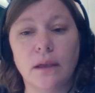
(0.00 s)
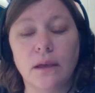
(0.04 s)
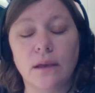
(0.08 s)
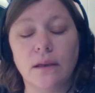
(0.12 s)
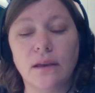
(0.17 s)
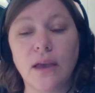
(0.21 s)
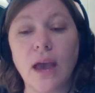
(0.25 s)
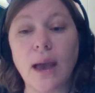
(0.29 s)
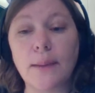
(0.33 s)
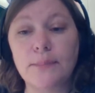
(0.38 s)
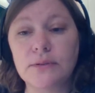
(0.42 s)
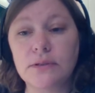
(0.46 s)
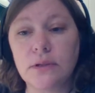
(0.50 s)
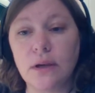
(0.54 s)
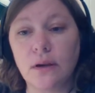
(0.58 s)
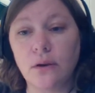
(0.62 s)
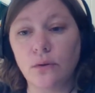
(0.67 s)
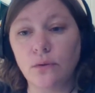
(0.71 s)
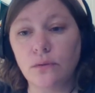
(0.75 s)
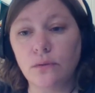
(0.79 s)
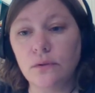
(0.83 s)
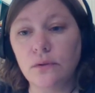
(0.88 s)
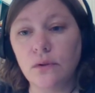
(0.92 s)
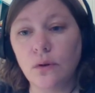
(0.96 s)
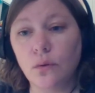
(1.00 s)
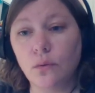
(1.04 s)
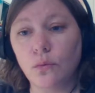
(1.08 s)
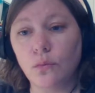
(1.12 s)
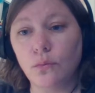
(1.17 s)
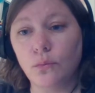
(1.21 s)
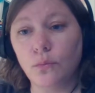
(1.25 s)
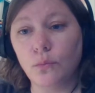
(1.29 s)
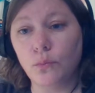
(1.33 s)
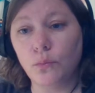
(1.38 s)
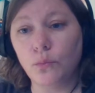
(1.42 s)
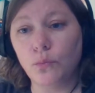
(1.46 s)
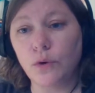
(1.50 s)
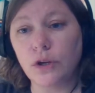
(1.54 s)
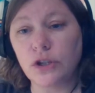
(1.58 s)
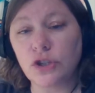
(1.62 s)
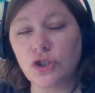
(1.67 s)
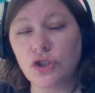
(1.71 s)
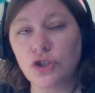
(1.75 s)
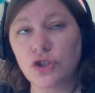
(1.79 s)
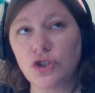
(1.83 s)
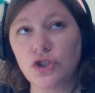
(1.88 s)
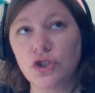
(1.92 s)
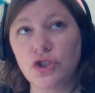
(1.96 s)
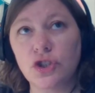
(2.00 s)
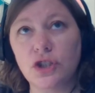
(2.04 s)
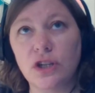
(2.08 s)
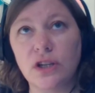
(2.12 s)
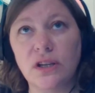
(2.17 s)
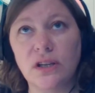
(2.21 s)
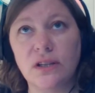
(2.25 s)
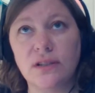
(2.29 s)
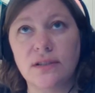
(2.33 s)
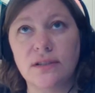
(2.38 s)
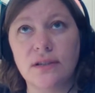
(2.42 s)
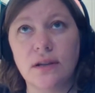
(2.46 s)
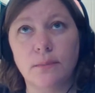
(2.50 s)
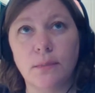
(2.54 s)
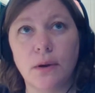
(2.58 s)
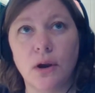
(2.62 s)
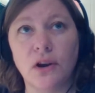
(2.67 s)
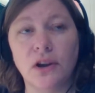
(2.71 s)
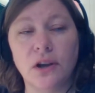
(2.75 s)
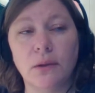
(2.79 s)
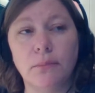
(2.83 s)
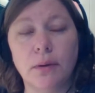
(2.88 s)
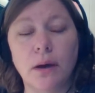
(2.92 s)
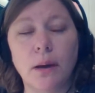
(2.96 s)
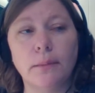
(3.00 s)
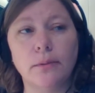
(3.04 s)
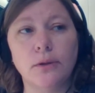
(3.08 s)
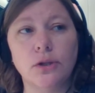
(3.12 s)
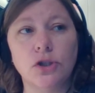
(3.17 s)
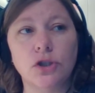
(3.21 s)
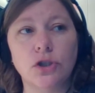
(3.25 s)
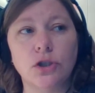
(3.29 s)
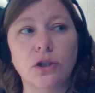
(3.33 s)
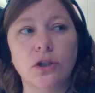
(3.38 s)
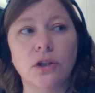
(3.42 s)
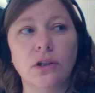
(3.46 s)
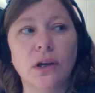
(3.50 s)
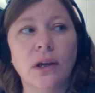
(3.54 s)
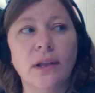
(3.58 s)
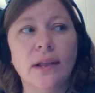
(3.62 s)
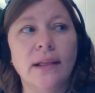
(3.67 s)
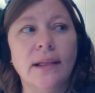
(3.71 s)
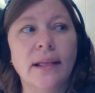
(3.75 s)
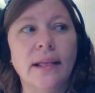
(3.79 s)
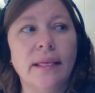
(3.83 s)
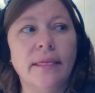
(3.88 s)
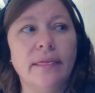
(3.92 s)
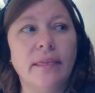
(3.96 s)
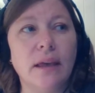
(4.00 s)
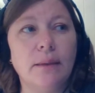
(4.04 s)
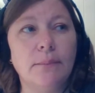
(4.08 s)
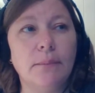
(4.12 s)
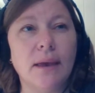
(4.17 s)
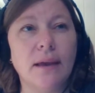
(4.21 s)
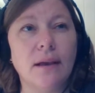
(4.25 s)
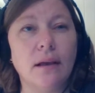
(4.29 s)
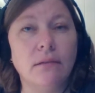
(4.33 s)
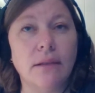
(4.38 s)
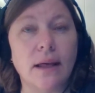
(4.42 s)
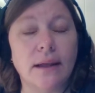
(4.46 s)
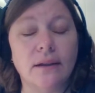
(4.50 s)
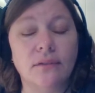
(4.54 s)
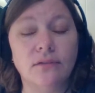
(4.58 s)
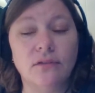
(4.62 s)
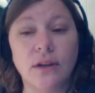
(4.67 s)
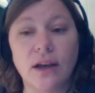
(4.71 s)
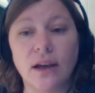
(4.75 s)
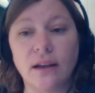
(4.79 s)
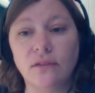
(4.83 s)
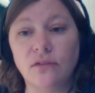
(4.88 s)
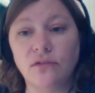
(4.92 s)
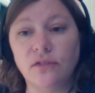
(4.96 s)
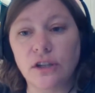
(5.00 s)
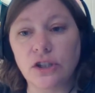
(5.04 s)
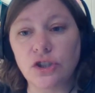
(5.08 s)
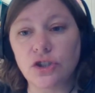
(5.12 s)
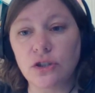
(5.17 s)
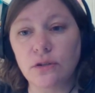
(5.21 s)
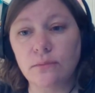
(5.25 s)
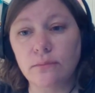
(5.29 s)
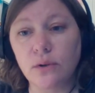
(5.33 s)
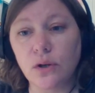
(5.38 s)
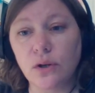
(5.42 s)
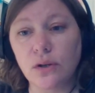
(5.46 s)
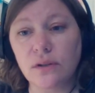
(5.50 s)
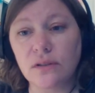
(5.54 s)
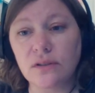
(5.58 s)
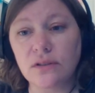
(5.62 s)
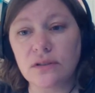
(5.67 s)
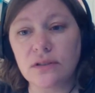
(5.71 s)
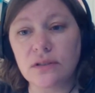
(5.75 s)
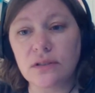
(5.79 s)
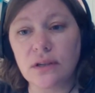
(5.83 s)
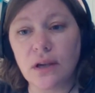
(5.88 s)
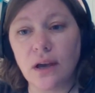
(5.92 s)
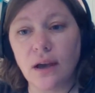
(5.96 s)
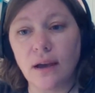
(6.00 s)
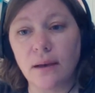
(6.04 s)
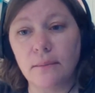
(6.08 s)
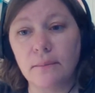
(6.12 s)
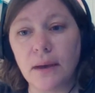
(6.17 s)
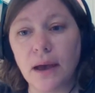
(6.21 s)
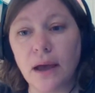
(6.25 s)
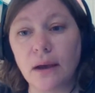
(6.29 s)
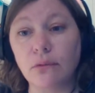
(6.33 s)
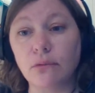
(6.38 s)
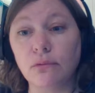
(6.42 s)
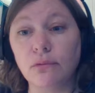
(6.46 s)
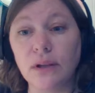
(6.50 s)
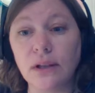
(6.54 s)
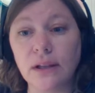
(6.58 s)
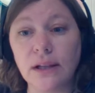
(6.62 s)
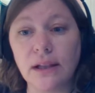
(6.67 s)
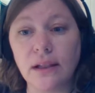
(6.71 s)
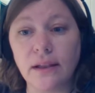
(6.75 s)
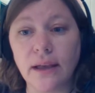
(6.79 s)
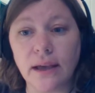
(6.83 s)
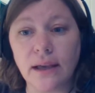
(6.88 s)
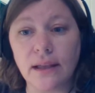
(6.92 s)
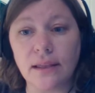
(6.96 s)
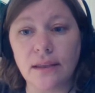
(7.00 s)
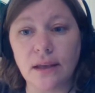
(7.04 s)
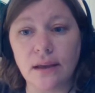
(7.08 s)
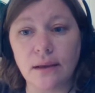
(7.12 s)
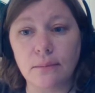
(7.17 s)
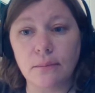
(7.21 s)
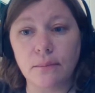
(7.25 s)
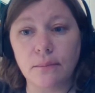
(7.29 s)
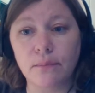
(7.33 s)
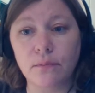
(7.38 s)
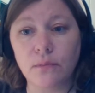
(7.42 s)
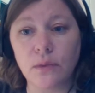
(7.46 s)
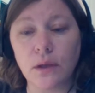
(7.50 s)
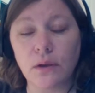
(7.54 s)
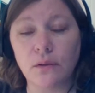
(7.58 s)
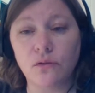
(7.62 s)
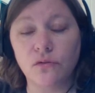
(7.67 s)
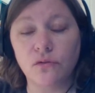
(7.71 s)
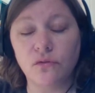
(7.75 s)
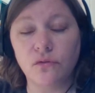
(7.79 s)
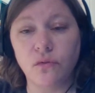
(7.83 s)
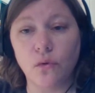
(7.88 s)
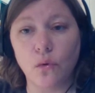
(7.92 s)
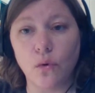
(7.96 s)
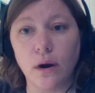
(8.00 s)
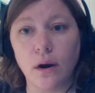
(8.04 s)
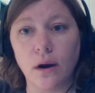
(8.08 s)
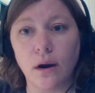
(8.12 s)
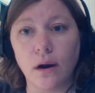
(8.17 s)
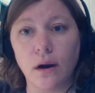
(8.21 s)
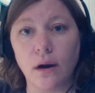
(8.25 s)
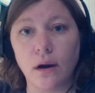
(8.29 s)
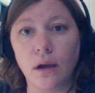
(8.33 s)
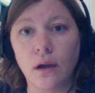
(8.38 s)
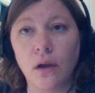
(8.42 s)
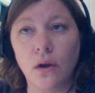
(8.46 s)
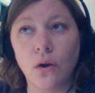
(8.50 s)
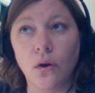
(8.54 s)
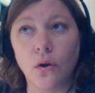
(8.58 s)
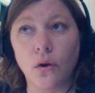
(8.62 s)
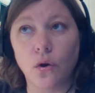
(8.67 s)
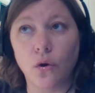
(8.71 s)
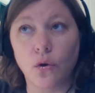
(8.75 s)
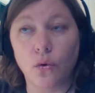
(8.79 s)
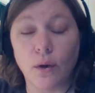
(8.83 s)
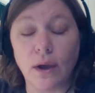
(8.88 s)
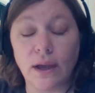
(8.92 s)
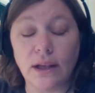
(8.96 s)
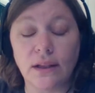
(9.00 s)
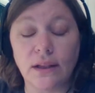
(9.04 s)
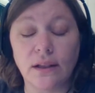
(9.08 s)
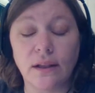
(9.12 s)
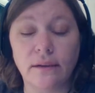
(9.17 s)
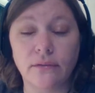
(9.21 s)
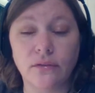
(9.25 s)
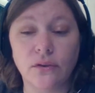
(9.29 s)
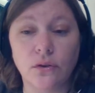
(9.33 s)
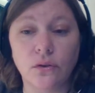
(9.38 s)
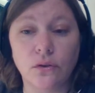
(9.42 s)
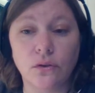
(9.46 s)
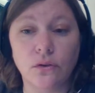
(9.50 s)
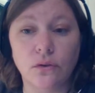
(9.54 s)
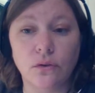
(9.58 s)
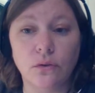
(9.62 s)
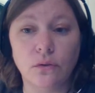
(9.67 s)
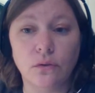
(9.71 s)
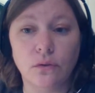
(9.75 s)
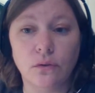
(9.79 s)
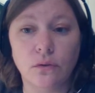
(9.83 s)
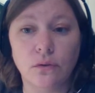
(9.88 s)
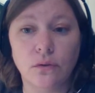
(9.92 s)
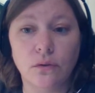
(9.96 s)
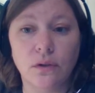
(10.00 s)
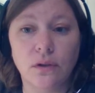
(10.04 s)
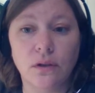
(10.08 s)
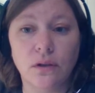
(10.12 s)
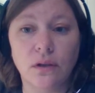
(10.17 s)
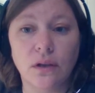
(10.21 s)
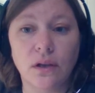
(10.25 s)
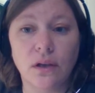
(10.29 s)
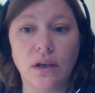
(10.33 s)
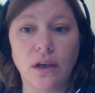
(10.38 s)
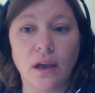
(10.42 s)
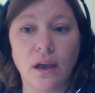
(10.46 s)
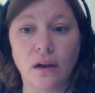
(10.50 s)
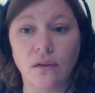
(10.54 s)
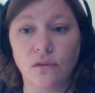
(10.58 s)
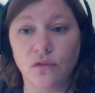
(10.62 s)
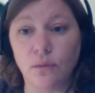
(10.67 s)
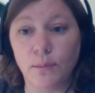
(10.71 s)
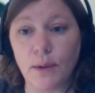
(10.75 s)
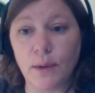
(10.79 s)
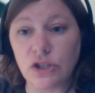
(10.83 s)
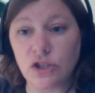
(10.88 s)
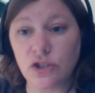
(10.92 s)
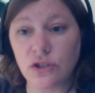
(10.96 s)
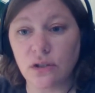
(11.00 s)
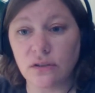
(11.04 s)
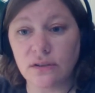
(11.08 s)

Capstone, which is an American publisher. They make a lot of nonfiction books. I really like them for grade level informational